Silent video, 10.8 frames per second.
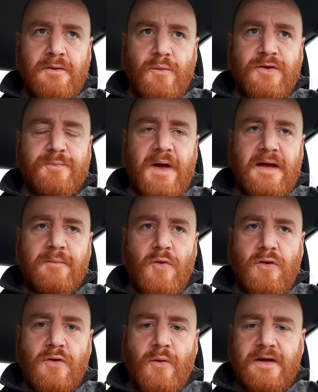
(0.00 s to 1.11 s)
which beg more
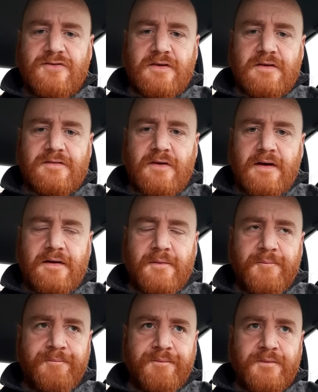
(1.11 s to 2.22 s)
questions, right?
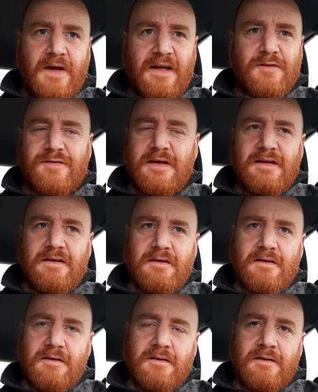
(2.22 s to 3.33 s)
And
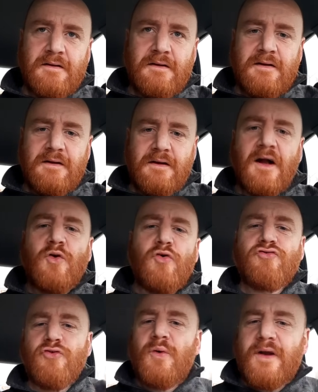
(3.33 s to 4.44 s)
I'll go
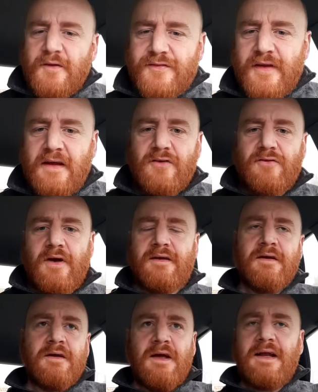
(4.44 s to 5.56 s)
through what I've seen, right?
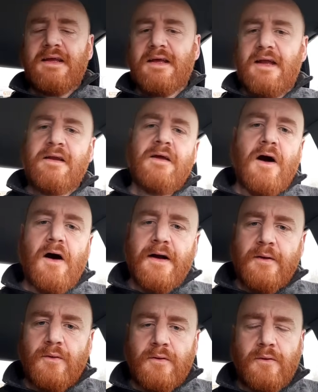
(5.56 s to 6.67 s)
And again, I
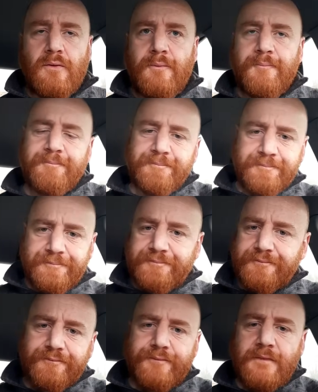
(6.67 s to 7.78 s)
don't know.
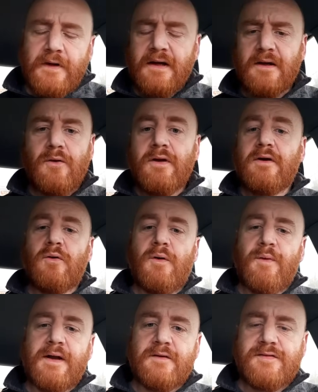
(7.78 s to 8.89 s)
I can only go on
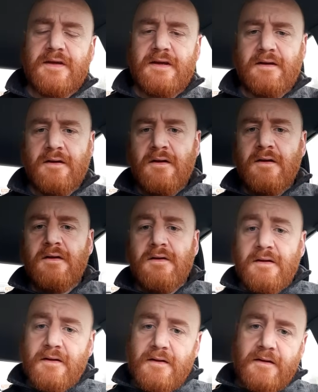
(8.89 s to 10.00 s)
what I've seen.
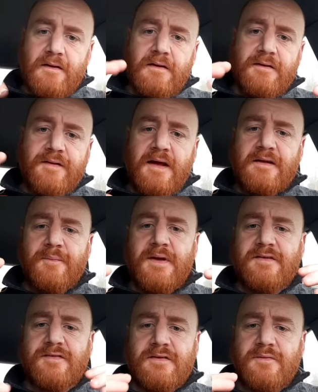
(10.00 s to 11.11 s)
Take the
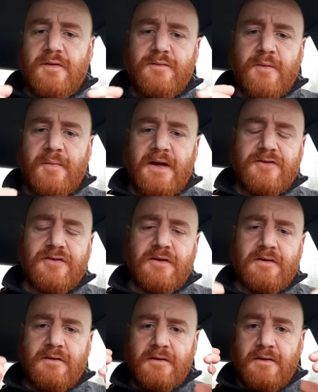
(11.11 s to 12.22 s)
pieces of information
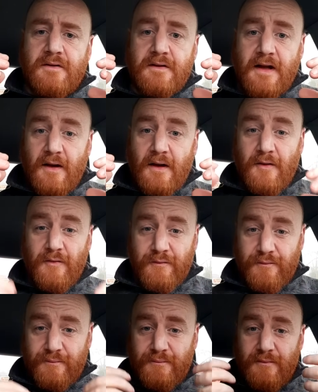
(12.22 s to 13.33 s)
that I've
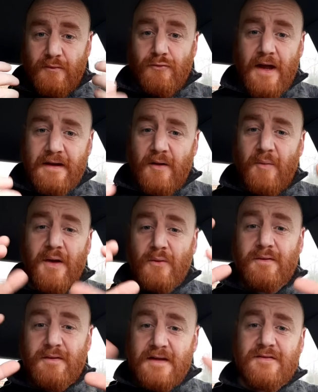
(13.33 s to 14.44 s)
read about
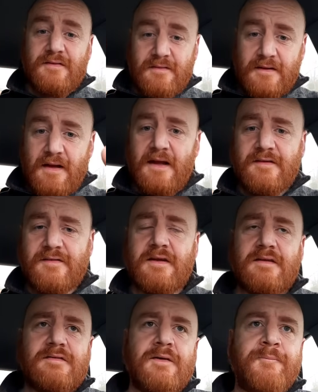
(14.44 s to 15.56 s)
this
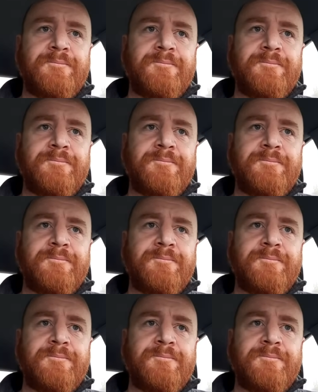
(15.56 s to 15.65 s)
instance,